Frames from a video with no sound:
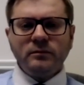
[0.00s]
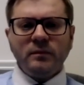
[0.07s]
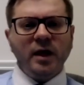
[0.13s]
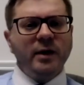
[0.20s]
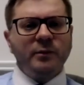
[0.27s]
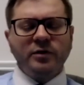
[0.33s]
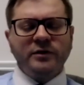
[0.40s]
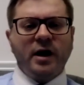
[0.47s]

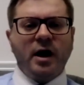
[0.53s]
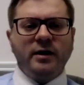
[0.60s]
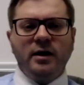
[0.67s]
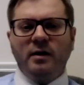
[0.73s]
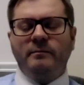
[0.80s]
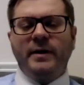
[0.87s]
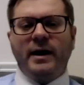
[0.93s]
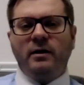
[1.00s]
and we're talking
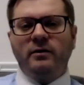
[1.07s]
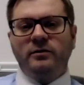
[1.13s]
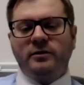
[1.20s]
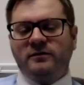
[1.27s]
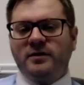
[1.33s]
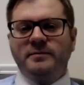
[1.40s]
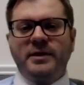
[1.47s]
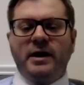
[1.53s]
about the
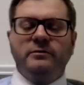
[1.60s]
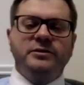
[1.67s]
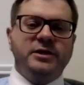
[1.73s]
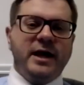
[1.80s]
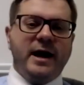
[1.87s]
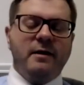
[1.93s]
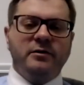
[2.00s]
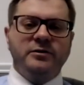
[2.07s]
Slim Down
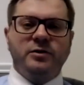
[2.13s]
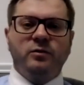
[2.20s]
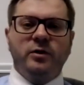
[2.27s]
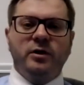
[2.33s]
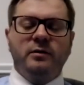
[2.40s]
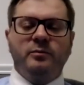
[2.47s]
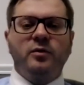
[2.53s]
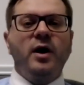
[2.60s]
Challenge or one
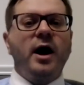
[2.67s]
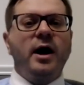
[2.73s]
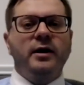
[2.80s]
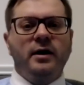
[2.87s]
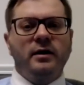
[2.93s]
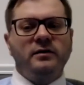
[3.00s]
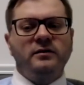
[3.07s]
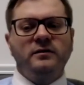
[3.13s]
of the
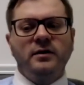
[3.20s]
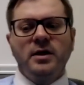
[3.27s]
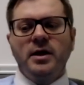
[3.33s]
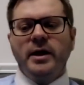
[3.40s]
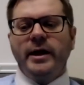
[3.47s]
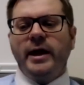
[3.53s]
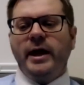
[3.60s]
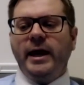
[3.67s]
products,
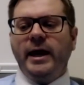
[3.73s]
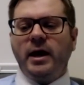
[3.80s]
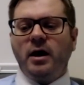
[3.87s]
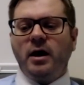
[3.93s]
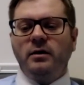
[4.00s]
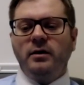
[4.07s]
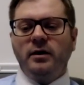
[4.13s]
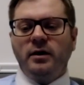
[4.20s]

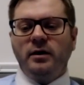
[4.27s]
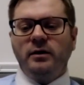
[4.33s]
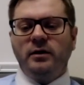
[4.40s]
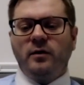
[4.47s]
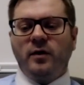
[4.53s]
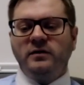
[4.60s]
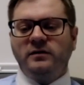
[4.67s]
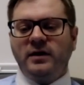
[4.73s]
and, you
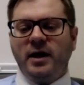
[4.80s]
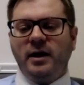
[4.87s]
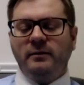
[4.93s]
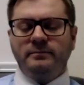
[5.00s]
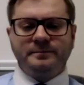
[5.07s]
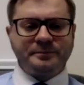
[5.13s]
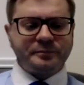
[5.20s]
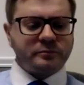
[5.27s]
know, I
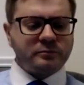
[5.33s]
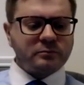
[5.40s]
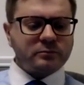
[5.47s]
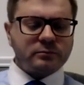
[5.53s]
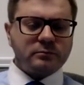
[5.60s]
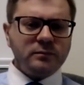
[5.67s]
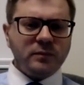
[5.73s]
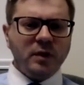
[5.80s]
say,
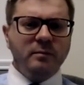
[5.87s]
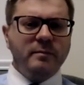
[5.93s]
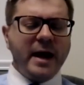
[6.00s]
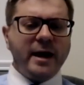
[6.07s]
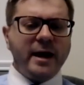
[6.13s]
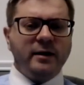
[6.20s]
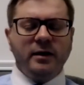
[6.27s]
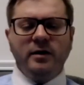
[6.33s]

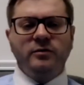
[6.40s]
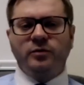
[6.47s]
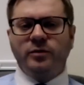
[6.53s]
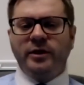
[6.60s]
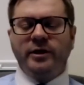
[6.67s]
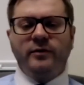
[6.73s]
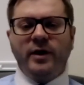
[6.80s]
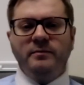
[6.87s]
Mac, it was
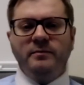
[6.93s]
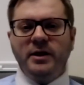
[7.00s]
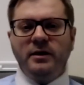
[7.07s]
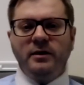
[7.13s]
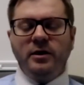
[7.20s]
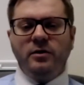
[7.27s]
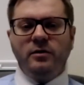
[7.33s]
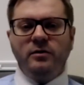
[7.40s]
really great
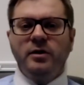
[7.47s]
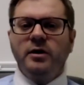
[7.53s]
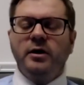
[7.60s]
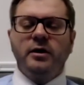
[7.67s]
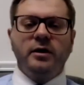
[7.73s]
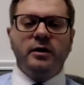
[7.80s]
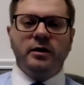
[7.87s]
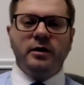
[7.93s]
meeting you.
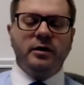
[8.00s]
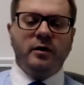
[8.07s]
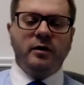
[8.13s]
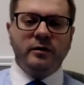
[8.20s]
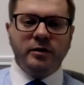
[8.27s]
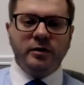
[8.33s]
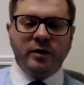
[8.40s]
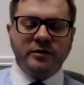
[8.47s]
You know,
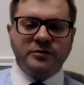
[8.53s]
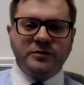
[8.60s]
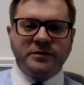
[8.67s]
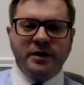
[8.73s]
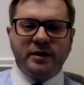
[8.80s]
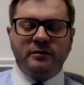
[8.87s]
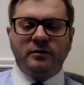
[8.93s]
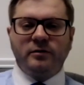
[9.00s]
you were
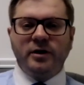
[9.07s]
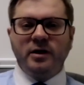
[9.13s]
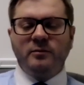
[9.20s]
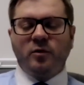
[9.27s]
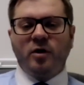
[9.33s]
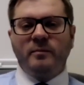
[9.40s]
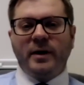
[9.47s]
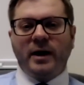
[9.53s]
interested in learning
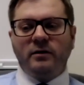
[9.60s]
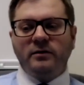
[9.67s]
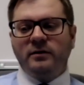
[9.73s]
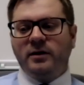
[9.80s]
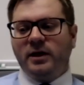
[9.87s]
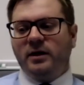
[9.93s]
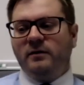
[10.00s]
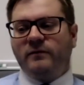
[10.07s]
more about
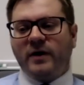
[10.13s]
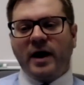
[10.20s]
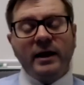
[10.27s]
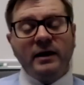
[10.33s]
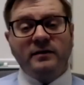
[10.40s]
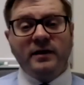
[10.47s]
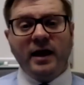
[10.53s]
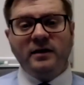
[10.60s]
the
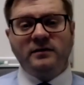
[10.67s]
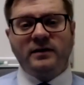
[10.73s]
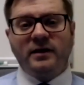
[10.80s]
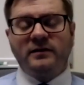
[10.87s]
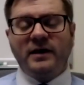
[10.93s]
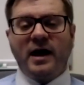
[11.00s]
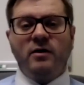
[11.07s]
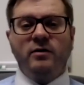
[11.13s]
VitaTaste
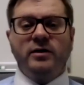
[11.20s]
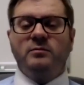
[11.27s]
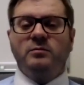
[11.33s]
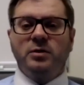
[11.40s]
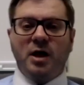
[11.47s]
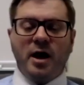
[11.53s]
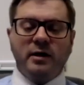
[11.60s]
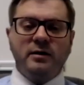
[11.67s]
as how it can
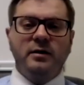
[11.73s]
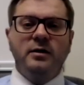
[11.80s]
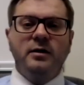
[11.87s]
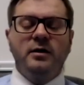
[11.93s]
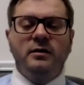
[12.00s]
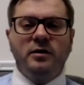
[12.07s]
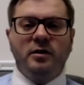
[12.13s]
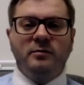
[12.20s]
block
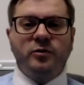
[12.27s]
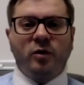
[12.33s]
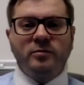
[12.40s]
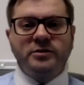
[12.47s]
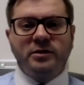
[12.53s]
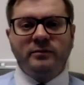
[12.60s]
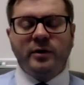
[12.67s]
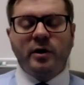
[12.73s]
the
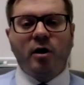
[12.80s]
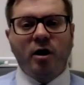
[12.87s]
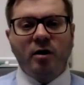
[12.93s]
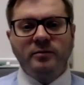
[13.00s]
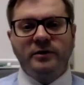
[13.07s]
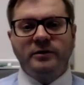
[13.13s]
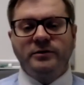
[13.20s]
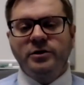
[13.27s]
absorption of
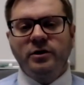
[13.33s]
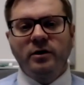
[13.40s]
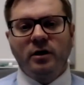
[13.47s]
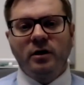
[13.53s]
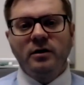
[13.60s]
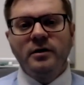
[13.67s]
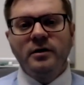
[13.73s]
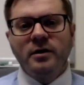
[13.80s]
carbs and sugar.